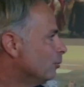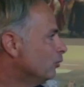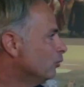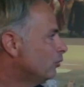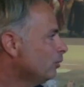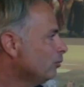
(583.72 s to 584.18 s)

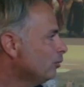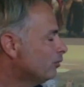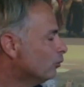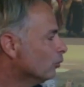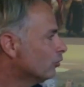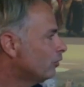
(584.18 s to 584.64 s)
But you see,
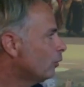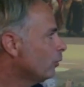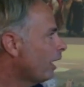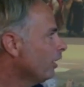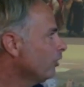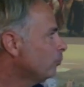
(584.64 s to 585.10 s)
with those
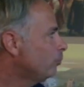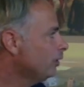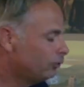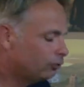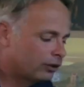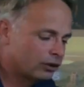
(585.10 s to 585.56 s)
very high
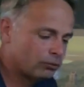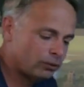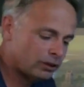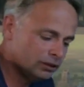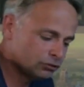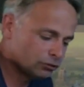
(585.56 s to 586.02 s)
speed, you can
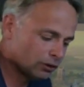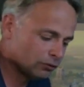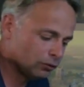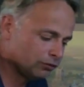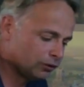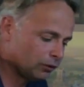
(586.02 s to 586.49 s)
really
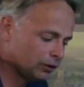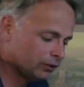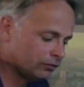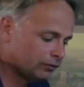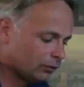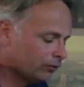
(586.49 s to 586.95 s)
travel
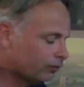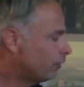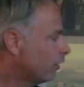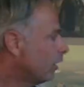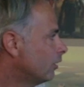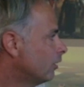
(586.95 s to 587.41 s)
very, very
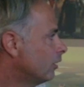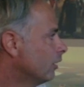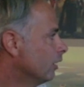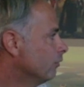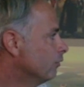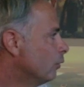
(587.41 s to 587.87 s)
far
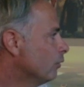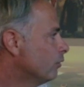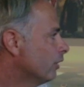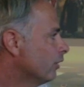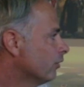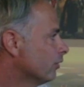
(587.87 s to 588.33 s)
and very
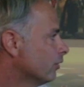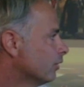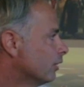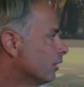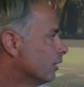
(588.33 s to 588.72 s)
fast.